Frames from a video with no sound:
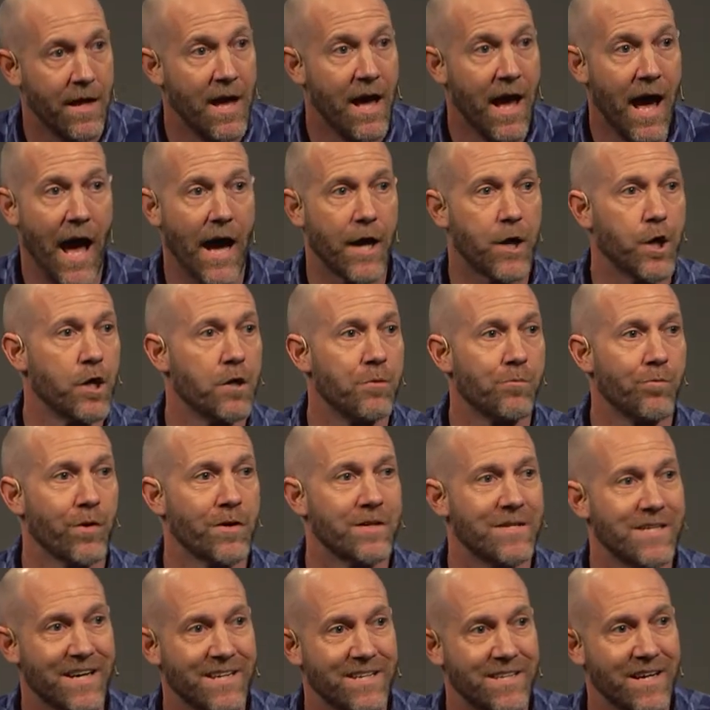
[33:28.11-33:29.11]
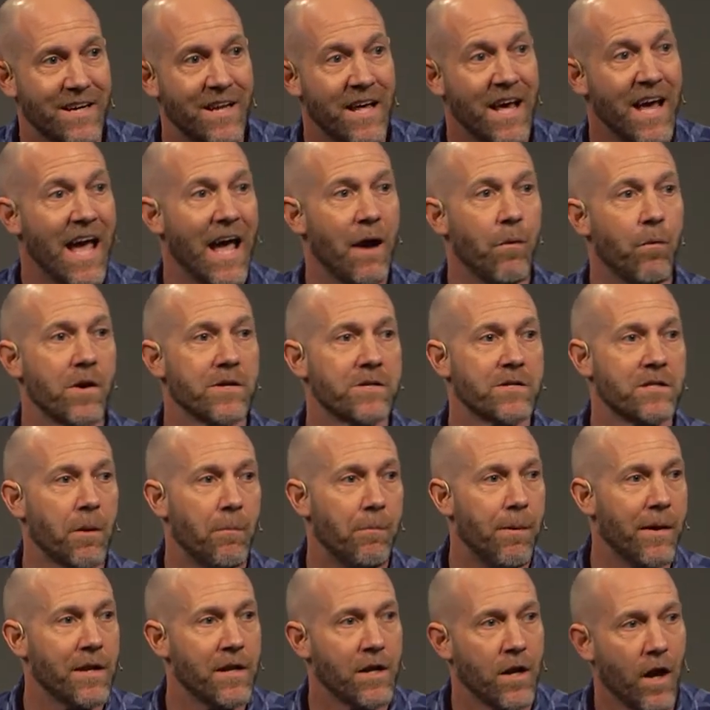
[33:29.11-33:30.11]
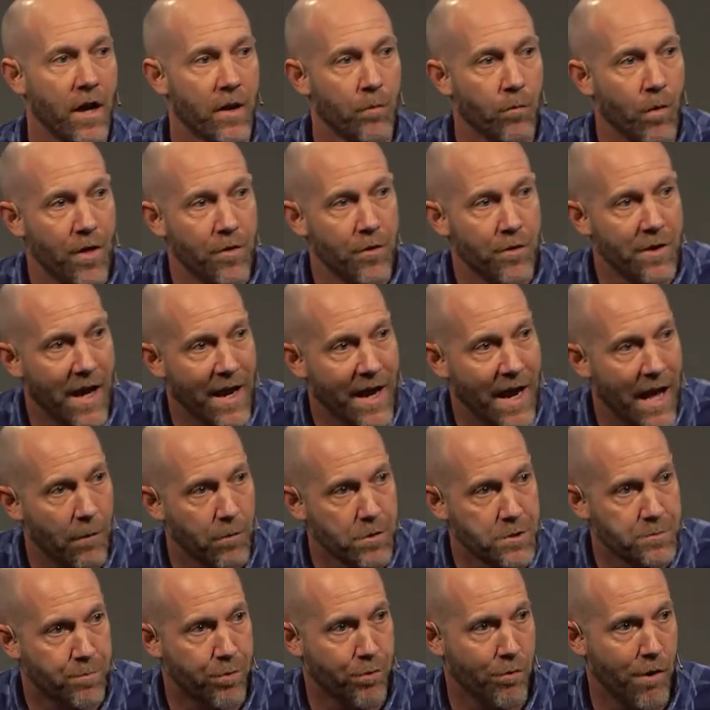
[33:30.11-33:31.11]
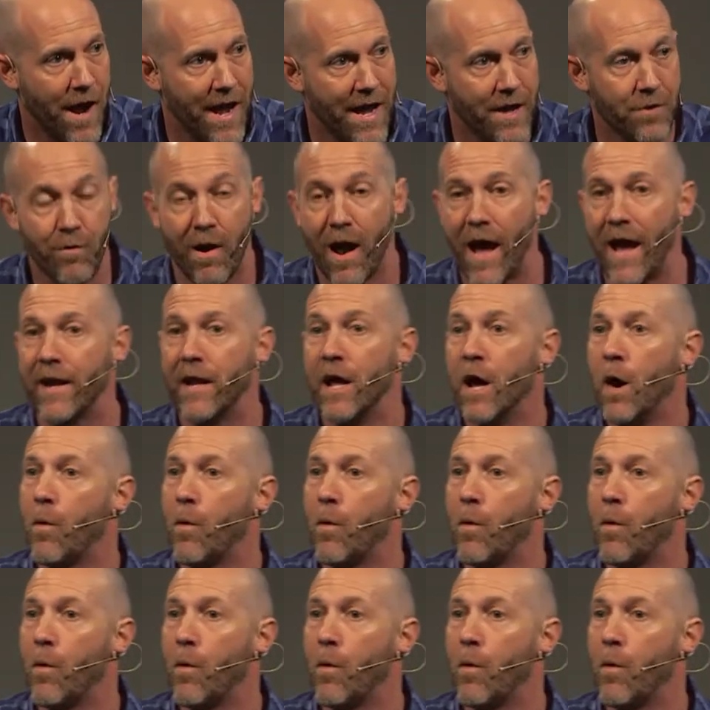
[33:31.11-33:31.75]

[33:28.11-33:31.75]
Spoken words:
I couldn't predict it. It wasn't dependent on whether or not I was praying right,